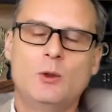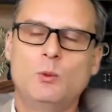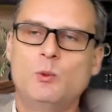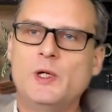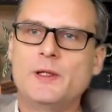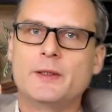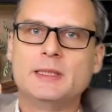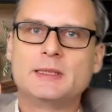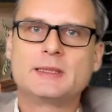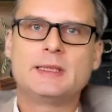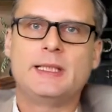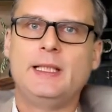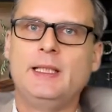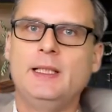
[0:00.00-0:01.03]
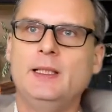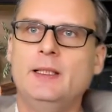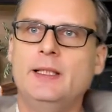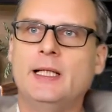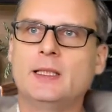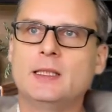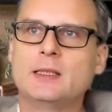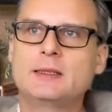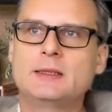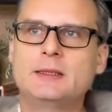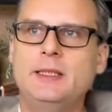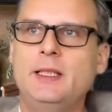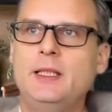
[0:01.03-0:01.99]
whether it's an
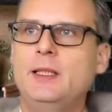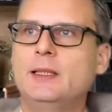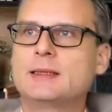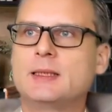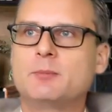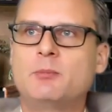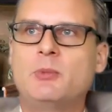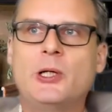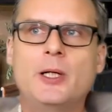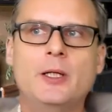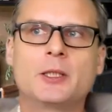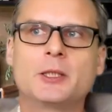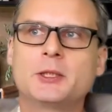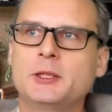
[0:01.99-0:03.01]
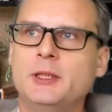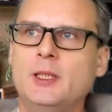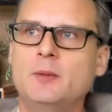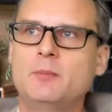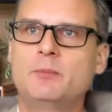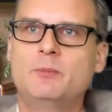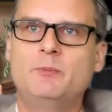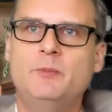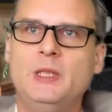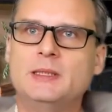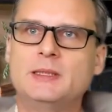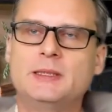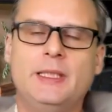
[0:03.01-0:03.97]
LLC, it's a partnership,
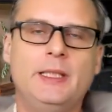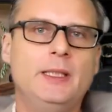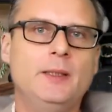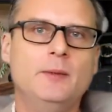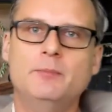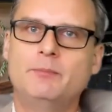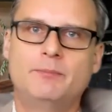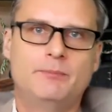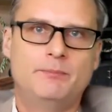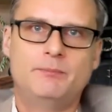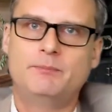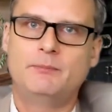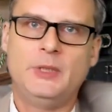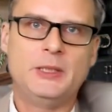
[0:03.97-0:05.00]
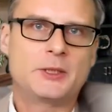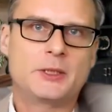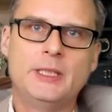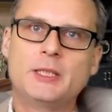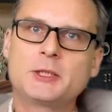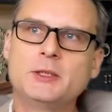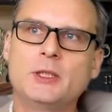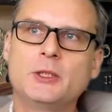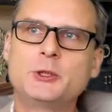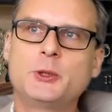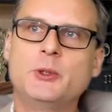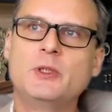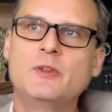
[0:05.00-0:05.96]
it's a international
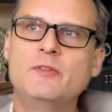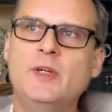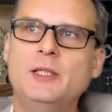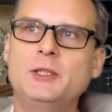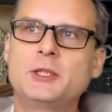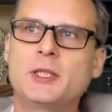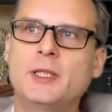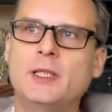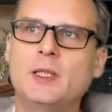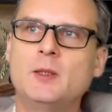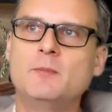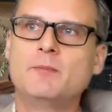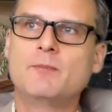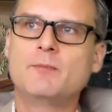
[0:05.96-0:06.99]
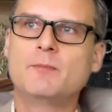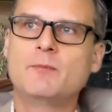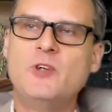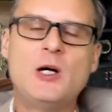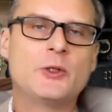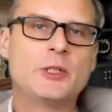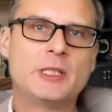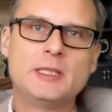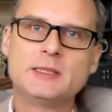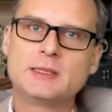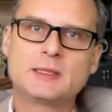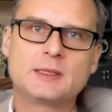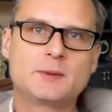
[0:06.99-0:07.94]
joint venture,
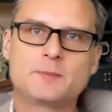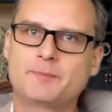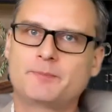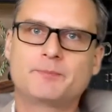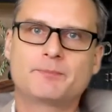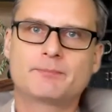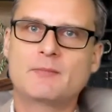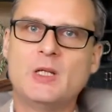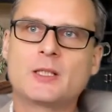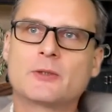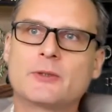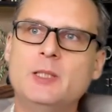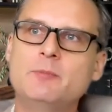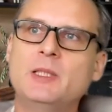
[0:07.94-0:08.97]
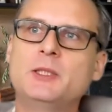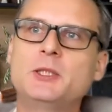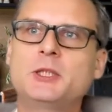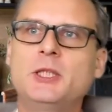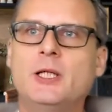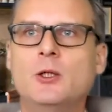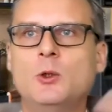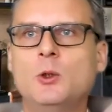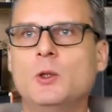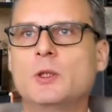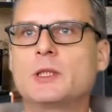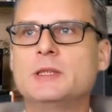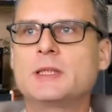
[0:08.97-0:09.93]
founders agreement,
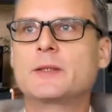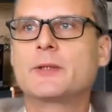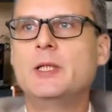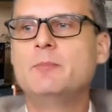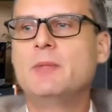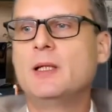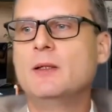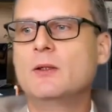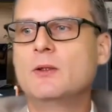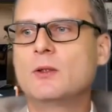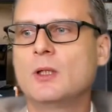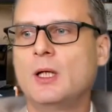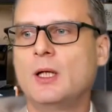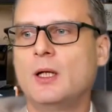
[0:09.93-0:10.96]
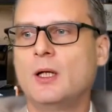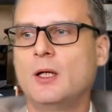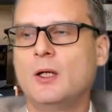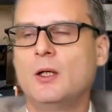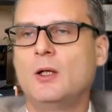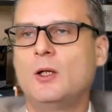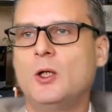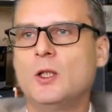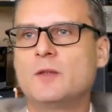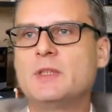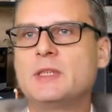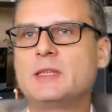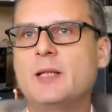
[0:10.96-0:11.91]
shareholders agreement, all
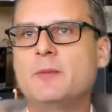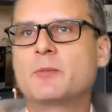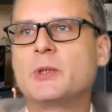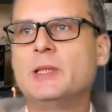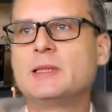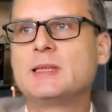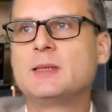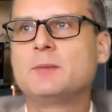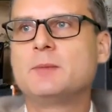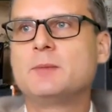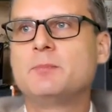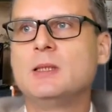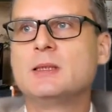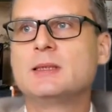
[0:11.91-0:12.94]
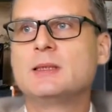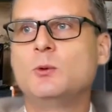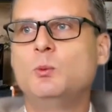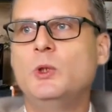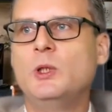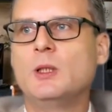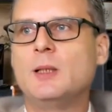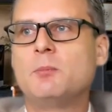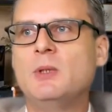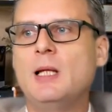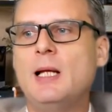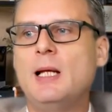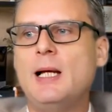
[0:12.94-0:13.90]
of the same principles will
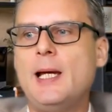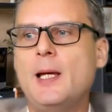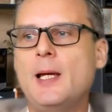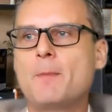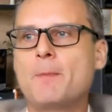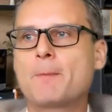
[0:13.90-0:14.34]
apply